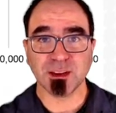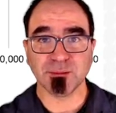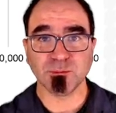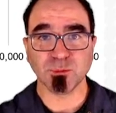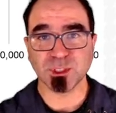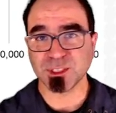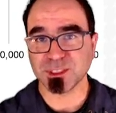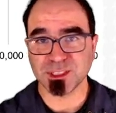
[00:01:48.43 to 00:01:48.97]

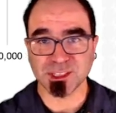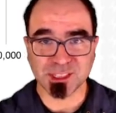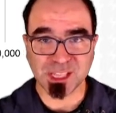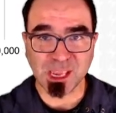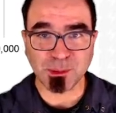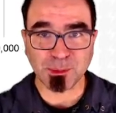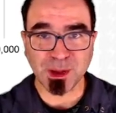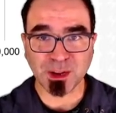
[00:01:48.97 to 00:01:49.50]
which is the
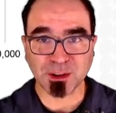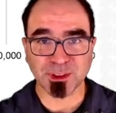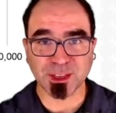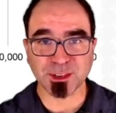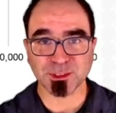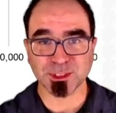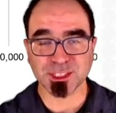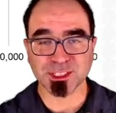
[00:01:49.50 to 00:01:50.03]
same amount of
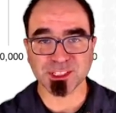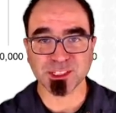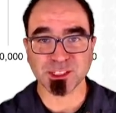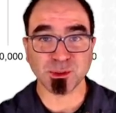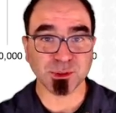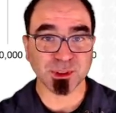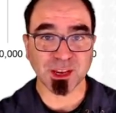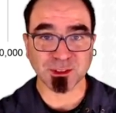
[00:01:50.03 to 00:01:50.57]
energy as a
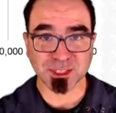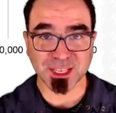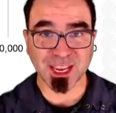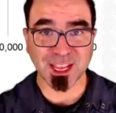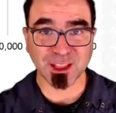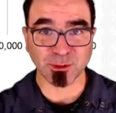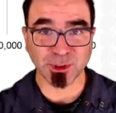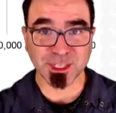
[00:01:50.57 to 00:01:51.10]
2,000
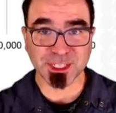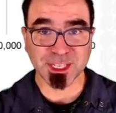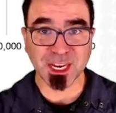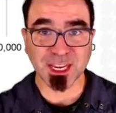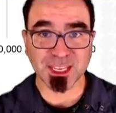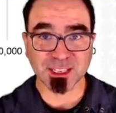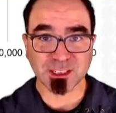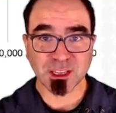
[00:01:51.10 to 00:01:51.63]
calorie
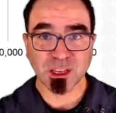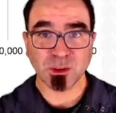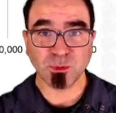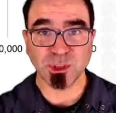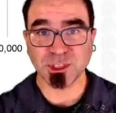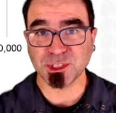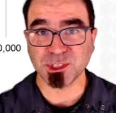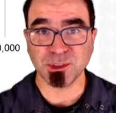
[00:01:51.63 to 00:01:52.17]
diet.
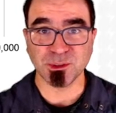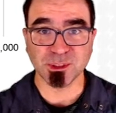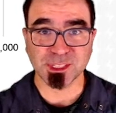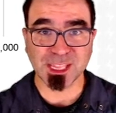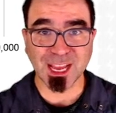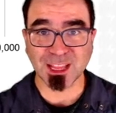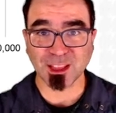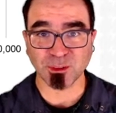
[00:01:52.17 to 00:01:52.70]
We just use
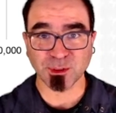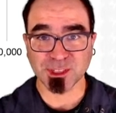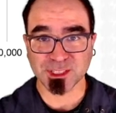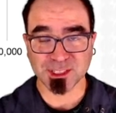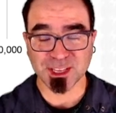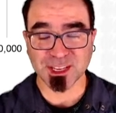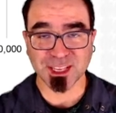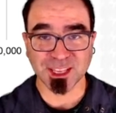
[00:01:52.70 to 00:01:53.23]
calories
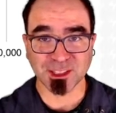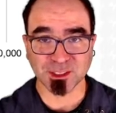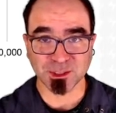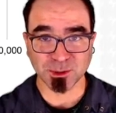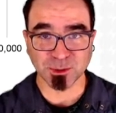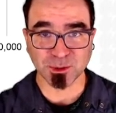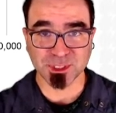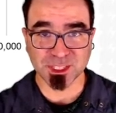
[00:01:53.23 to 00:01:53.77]
instead of
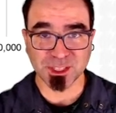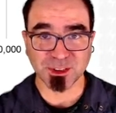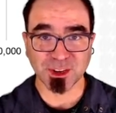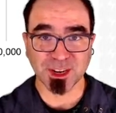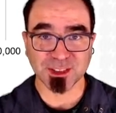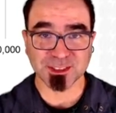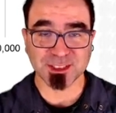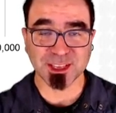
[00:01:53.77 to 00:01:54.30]
kilojoules in the
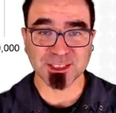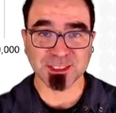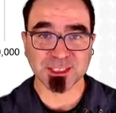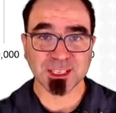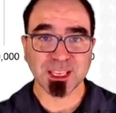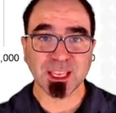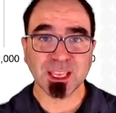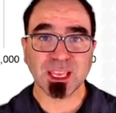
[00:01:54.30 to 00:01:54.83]
United
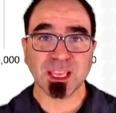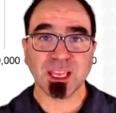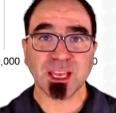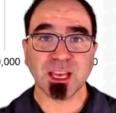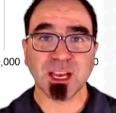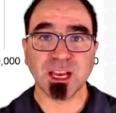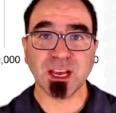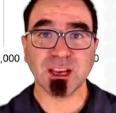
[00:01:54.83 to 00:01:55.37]
States.
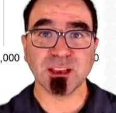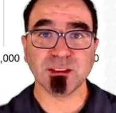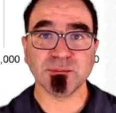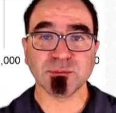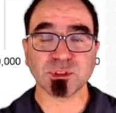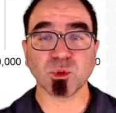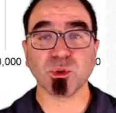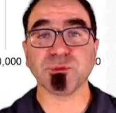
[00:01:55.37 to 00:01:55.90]

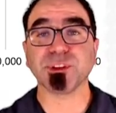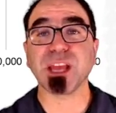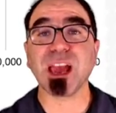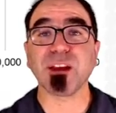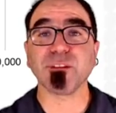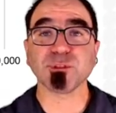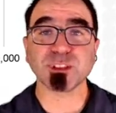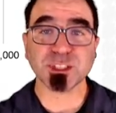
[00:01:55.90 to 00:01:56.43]
So if an
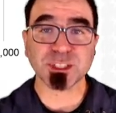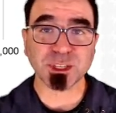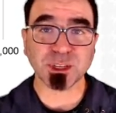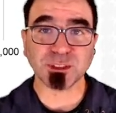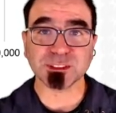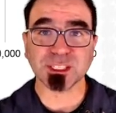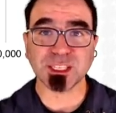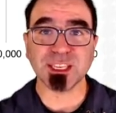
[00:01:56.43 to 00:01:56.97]
average
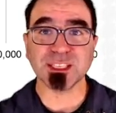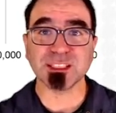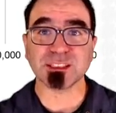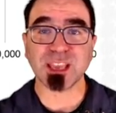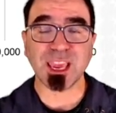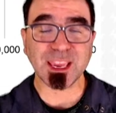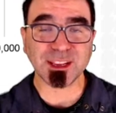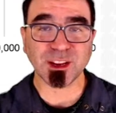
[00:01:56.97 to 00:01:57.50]
adult
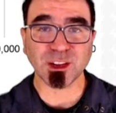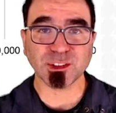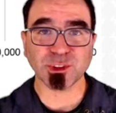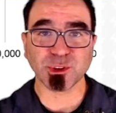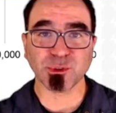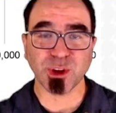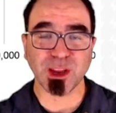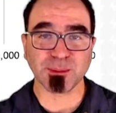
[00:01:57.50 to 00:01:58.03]
eats
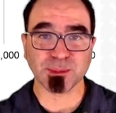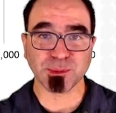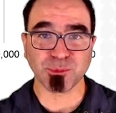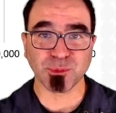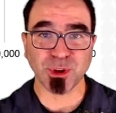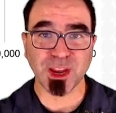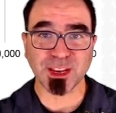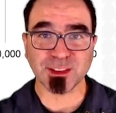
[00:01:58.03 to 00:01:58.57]
800 grams of
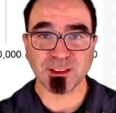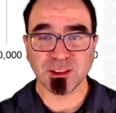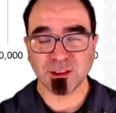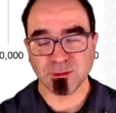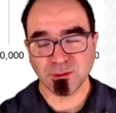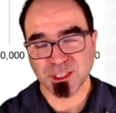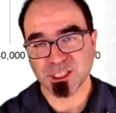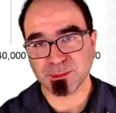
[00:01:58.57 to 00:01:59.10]
bread,
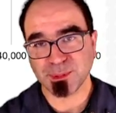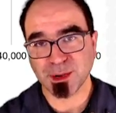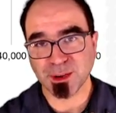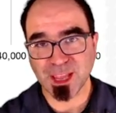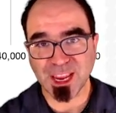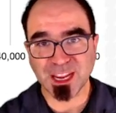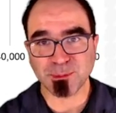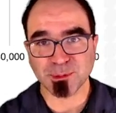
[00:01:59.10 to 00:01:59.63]
which is about
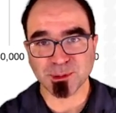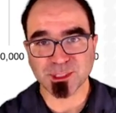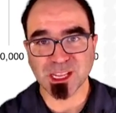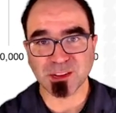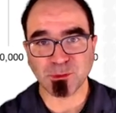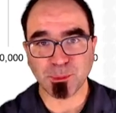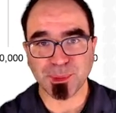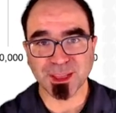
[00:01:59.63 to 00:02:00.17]

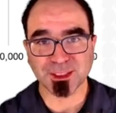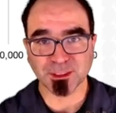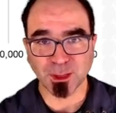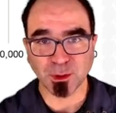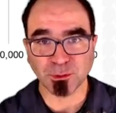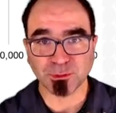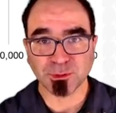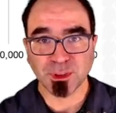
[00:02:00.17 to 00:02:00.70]
80% of a big
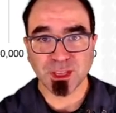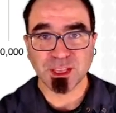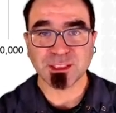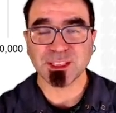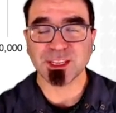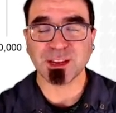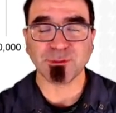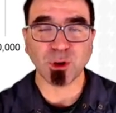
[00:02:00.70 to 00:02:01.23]
loaf,
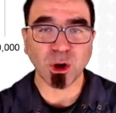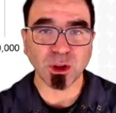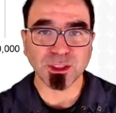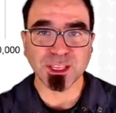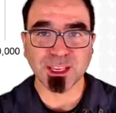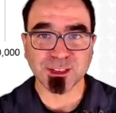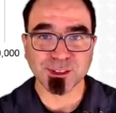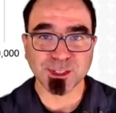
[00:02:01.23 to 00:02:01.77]
they'd have all
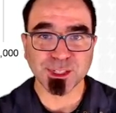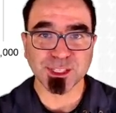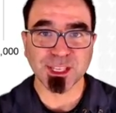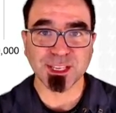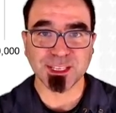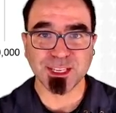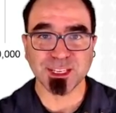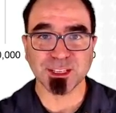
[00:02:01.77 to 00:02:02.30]
the energy
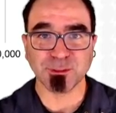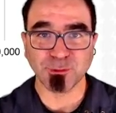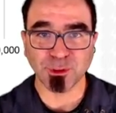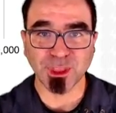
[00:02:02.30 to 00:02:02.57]
they needed for